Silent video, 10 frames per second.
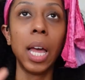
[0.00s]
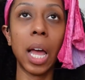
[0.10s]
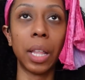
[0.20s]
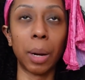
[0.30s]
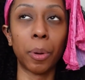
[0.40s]

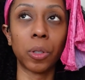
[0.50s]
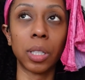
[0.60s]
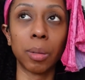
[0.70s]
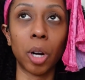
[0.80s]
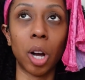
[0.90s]
and then I
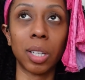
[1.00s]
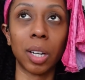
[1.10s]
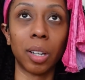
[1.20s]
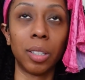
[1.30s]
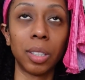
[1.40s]
posted some
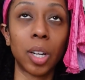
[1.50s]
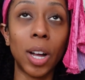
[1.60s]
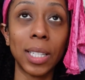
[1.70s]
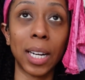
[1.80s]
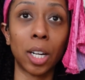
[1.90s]
contact on
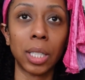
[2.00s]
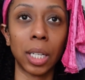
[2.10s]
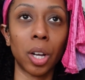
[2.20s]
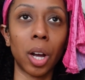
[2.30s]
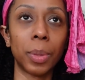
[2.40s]
content on
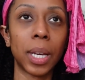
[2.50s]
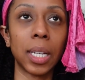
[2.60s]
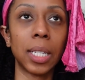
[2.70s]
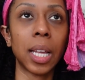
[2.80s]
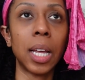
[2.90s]
TikTok,
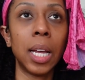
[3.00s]
because